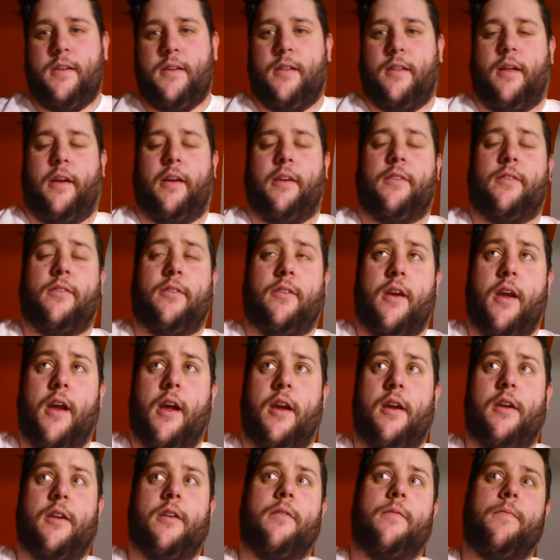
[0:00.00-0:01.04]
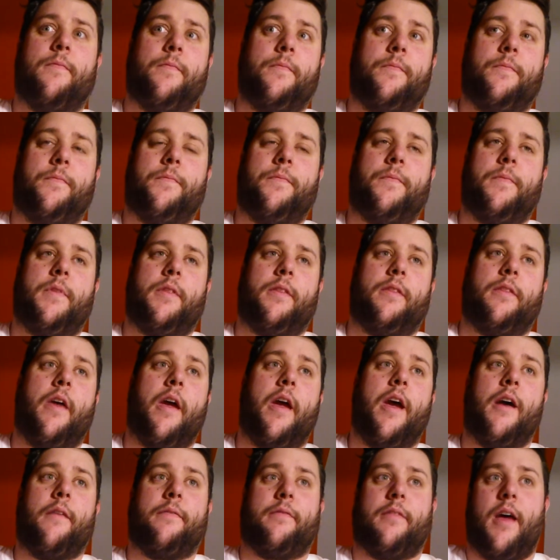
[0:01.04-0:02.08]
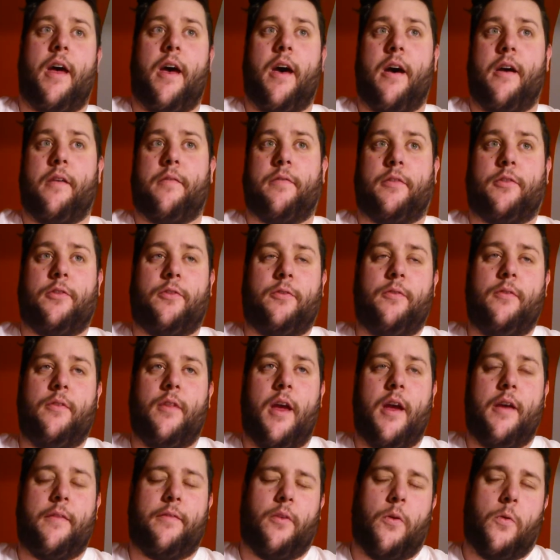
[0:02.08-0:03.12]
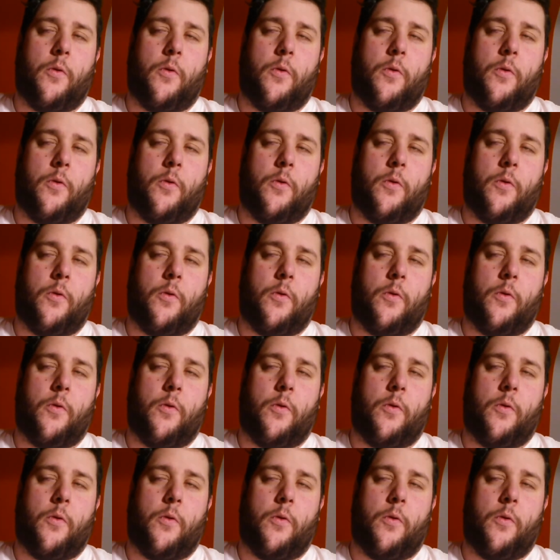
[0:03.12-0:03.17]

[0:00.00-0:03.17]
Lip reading: Like, say, they have to